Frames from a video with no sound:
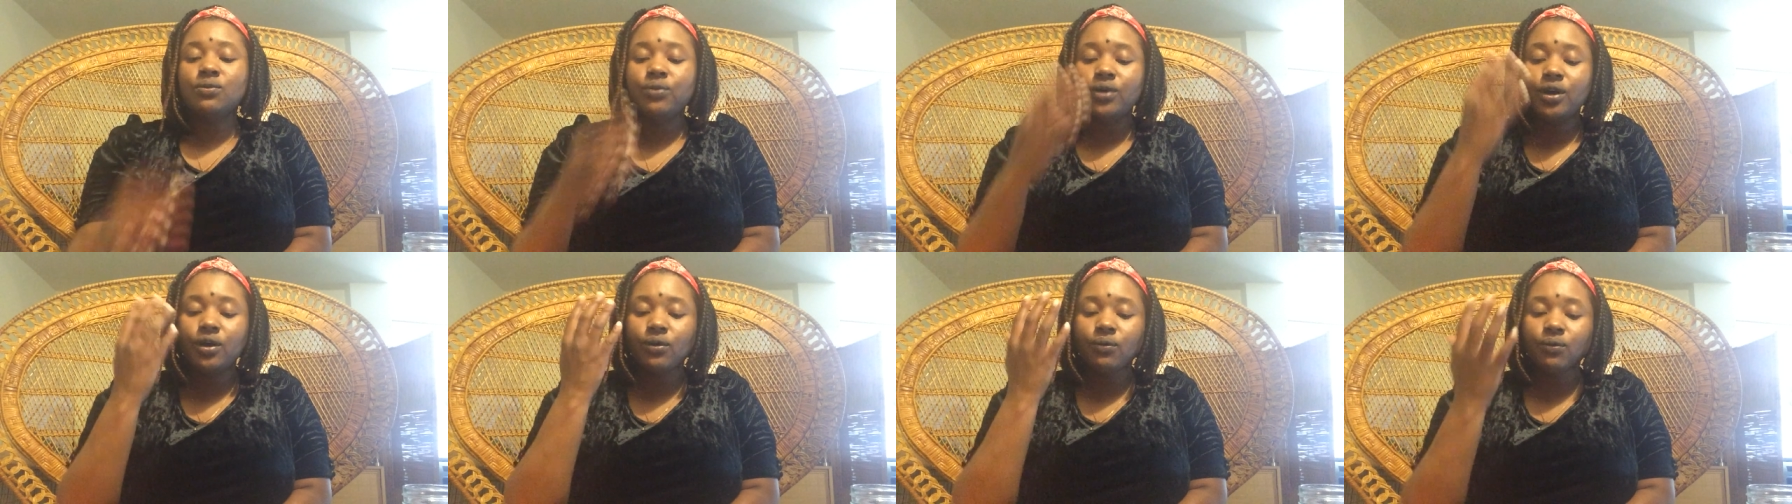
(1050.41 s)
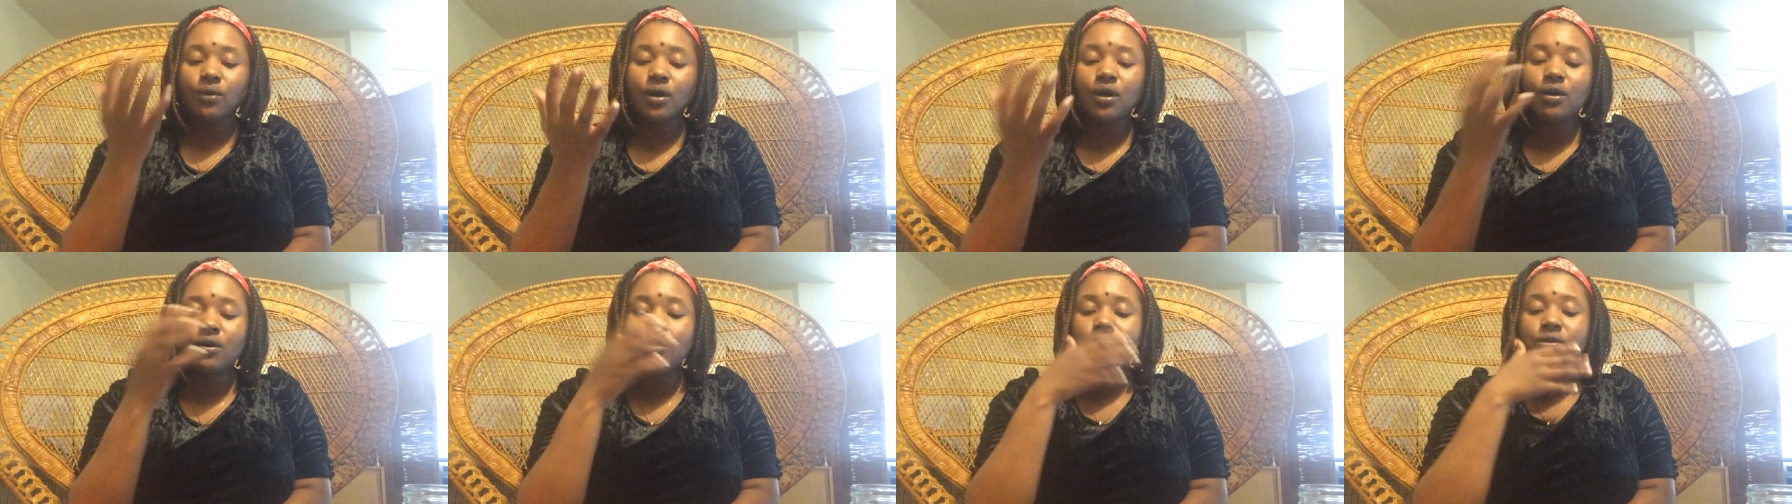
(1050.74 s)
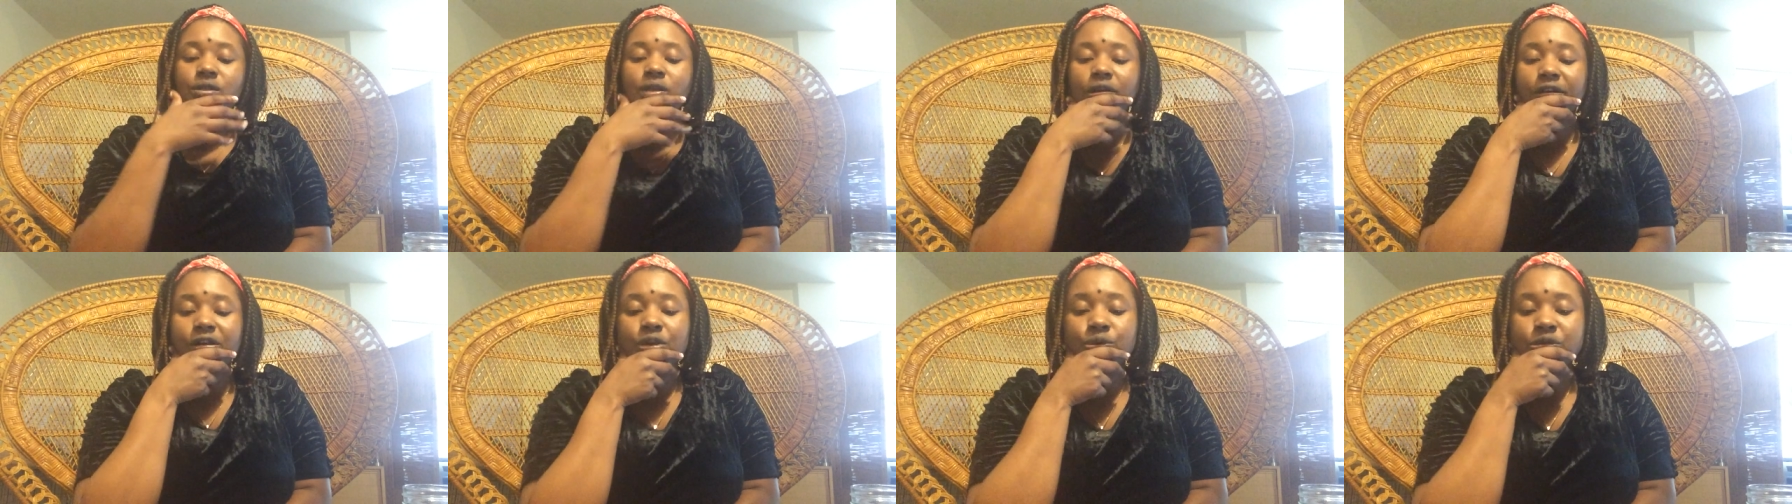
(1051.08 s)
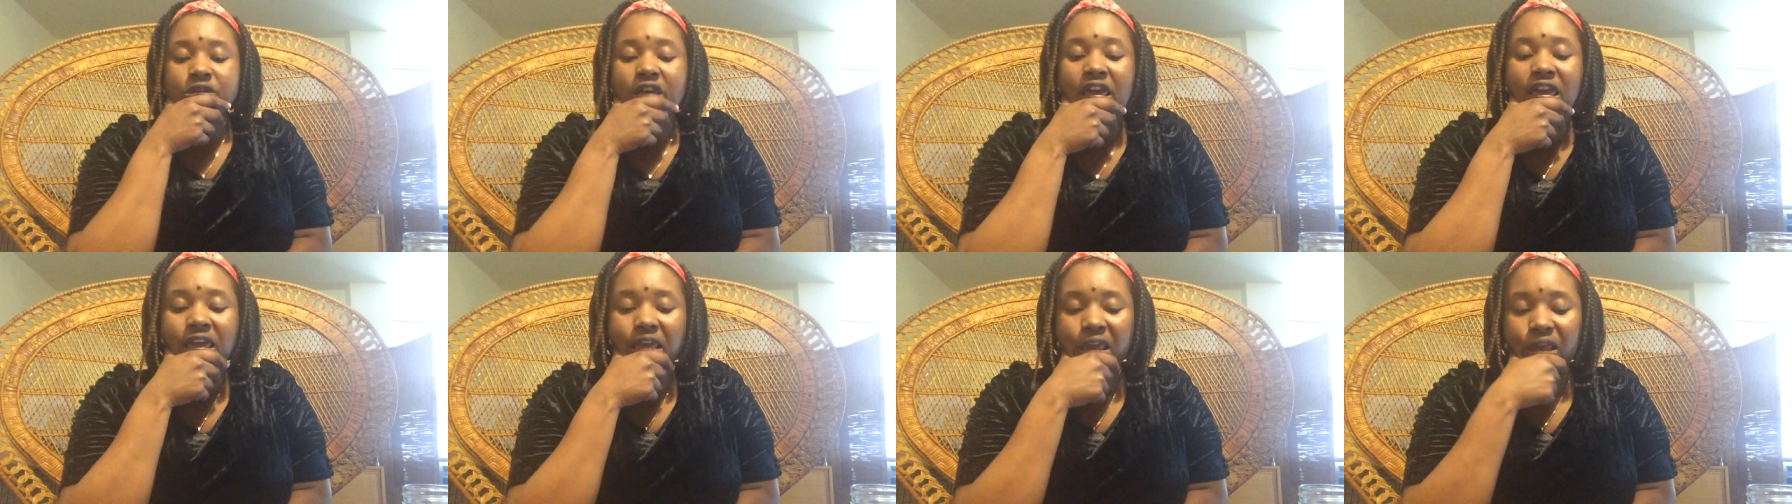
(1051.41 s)
what roles are you
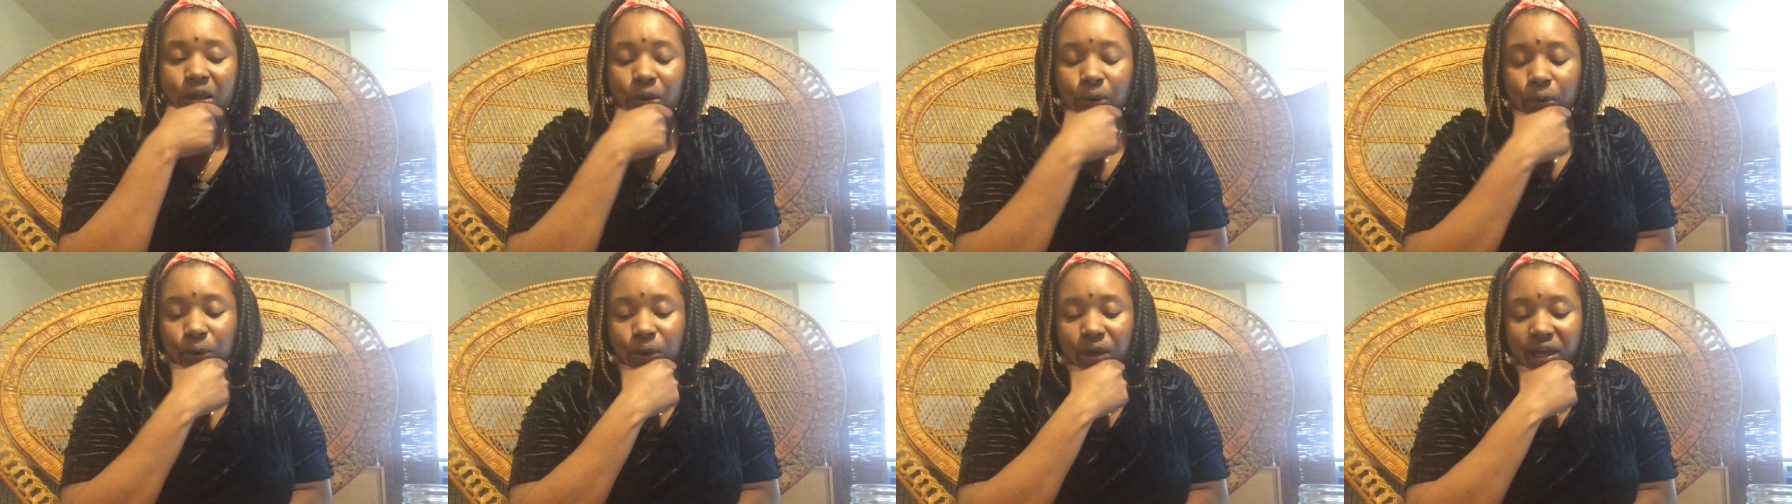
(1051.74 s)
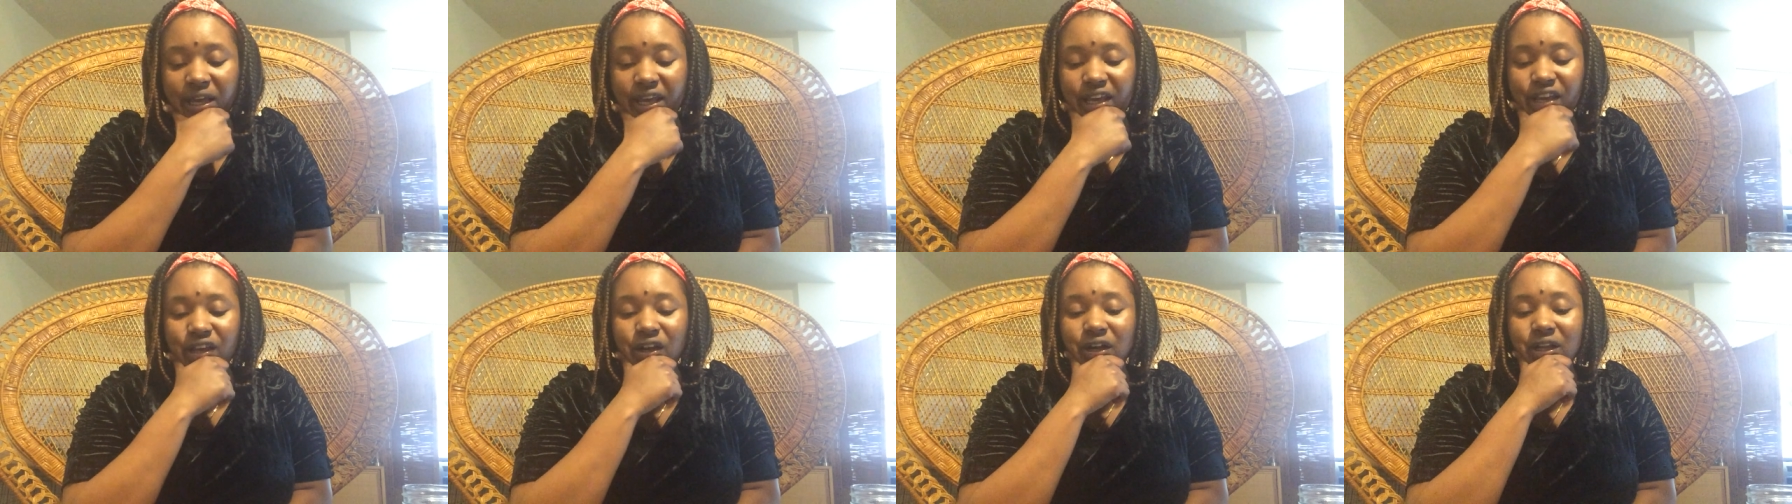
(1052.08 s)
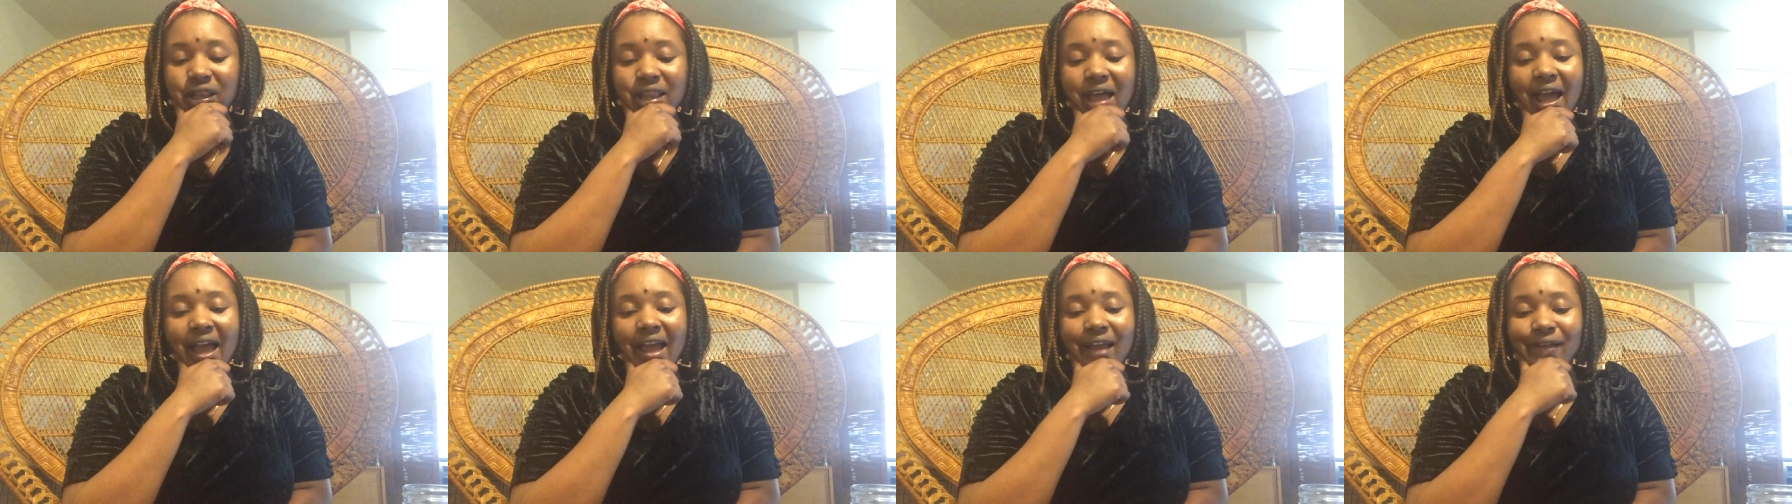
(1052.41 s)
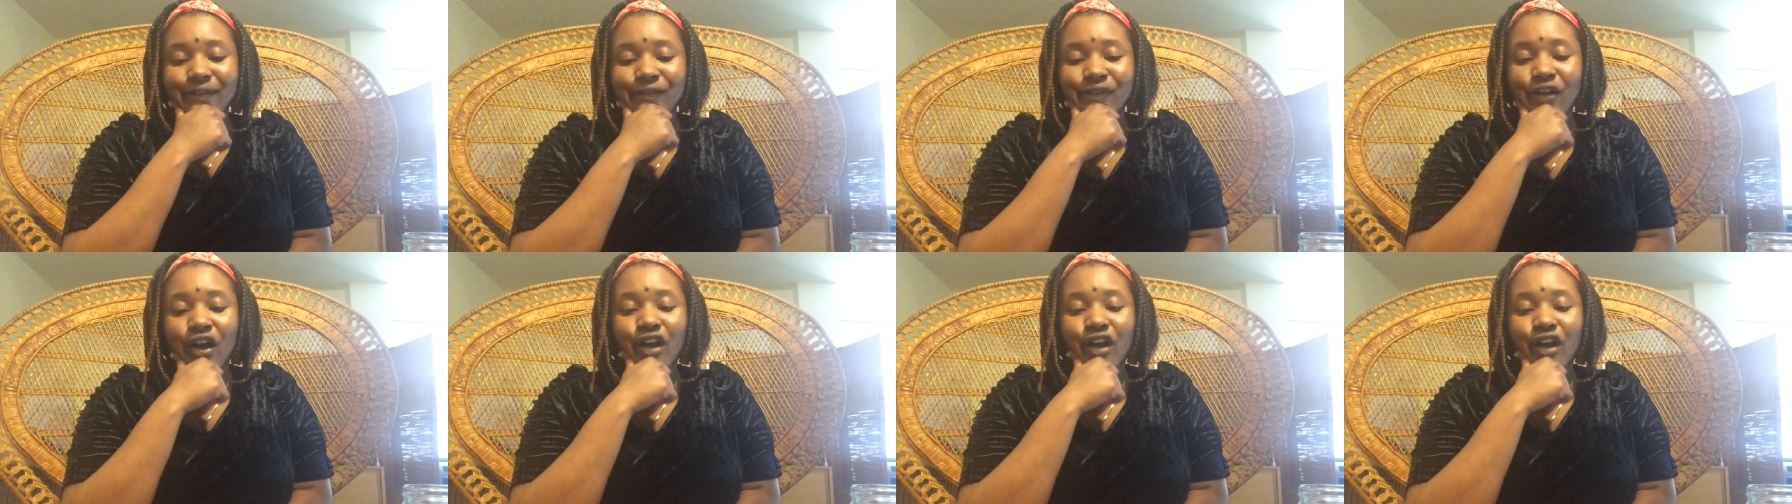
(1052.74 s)
taking on in your life?